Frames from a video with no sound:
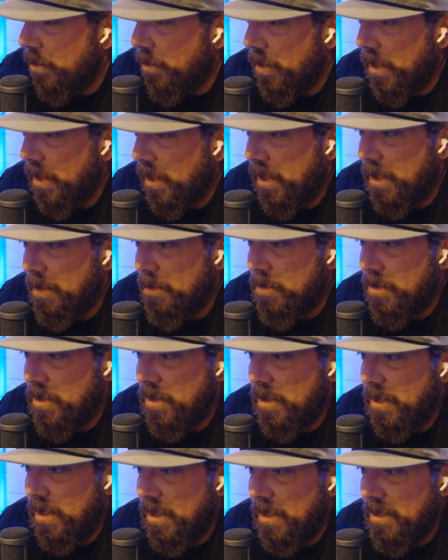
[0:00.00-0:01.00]
when it comes
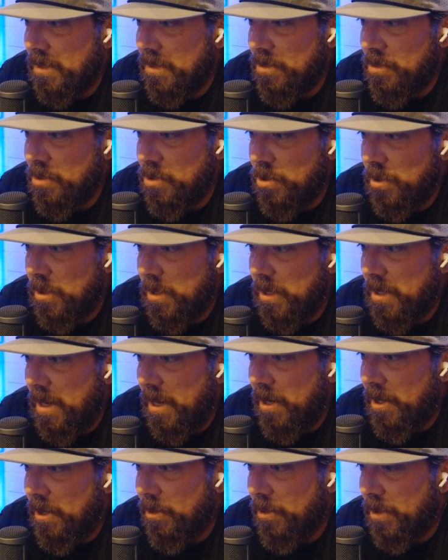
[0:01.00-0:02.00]
to shooting an
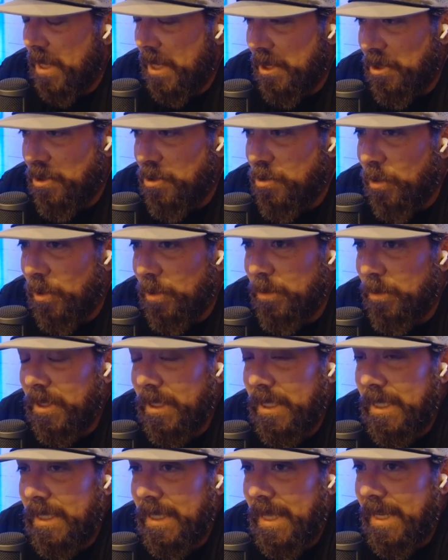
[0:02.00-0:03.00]
arrow. Like
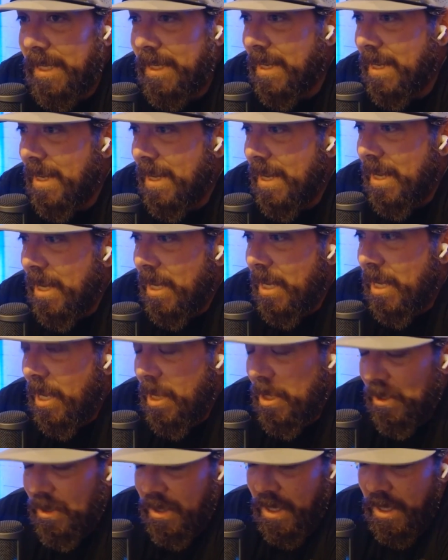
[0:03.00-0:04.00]
normally, like
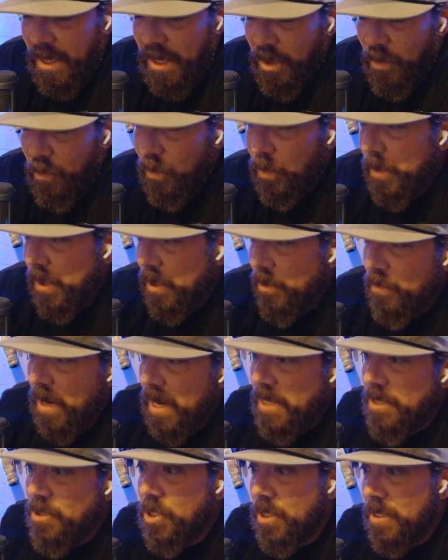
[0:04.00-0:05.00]
we'll be
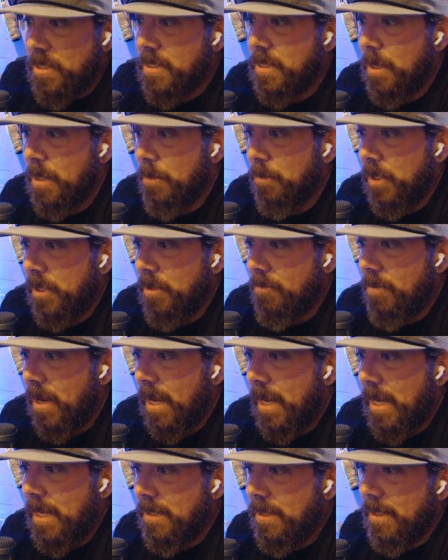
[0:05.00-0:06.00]
ranging something,
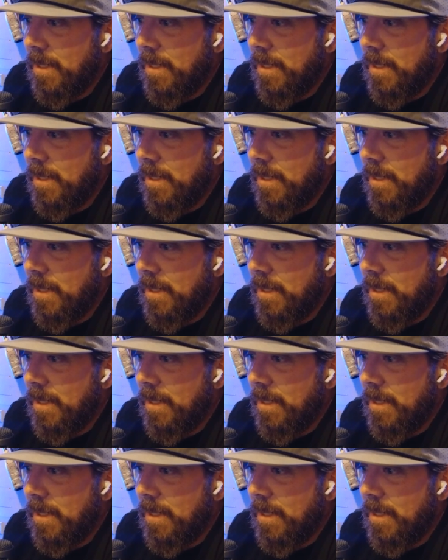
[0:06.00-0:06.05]
right?